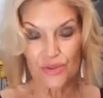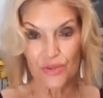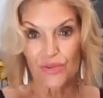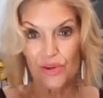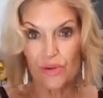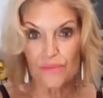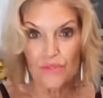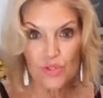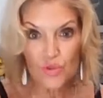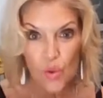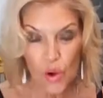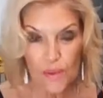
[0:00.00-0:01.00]
So they're
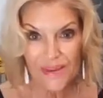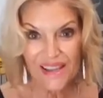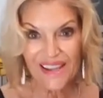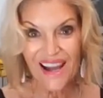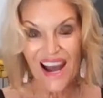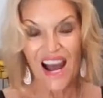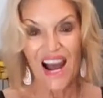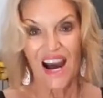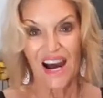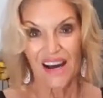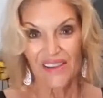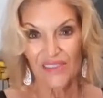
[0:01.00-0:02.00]
absorbing
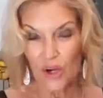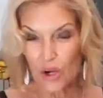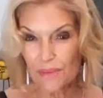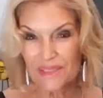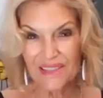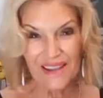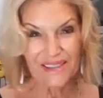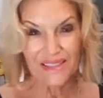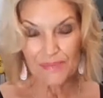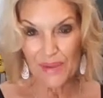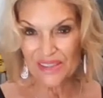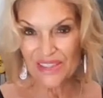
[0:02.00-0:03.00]
the herbicides,
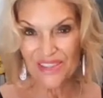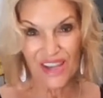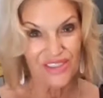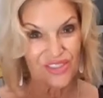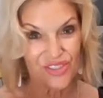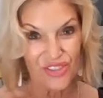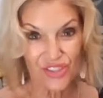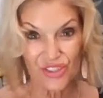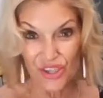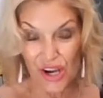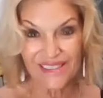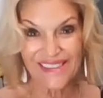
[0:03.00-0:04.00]
the pesticides, the
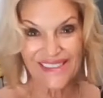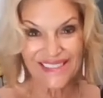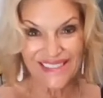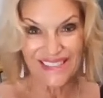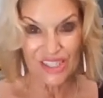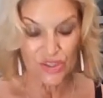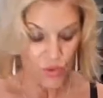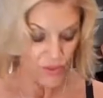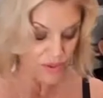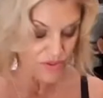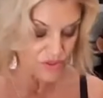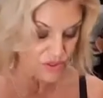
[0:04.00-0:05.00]
junk that's in the
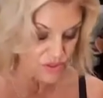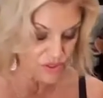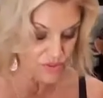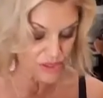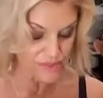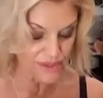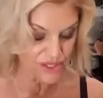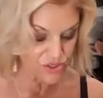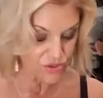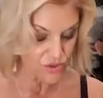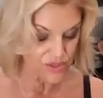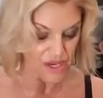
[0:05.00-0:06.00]
soil. So you do want to make
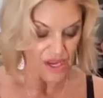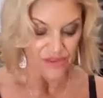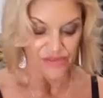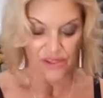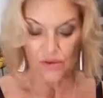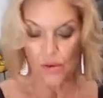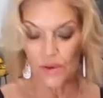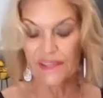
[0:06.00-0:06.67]
sure they're